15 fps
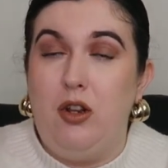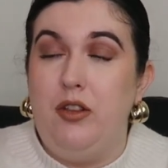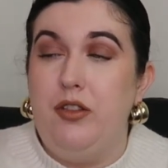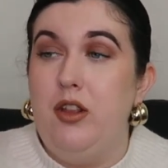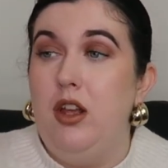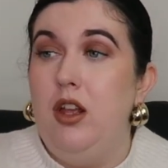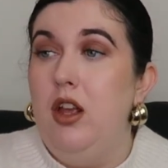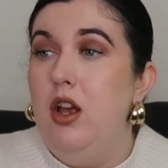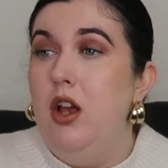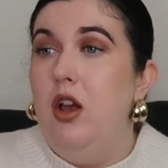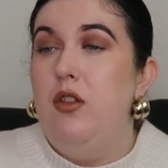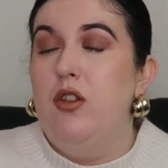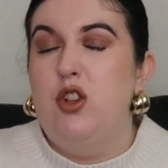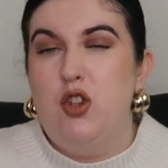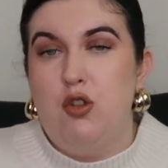like the
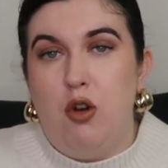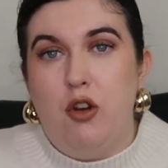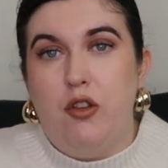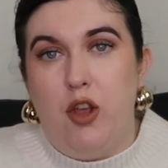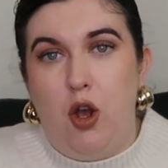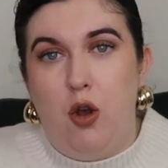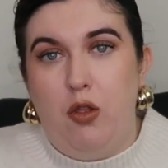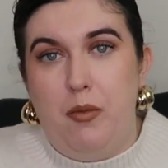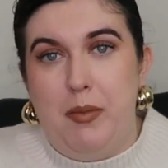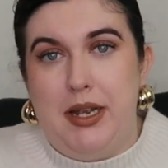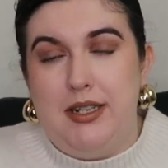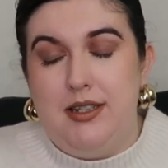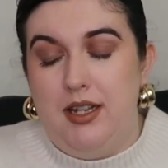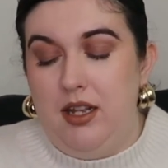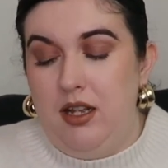stronger the hold the
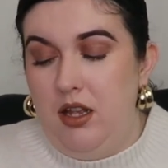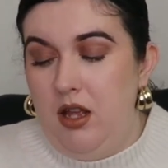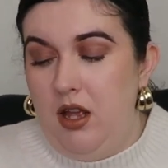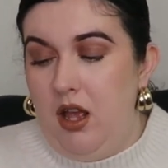better.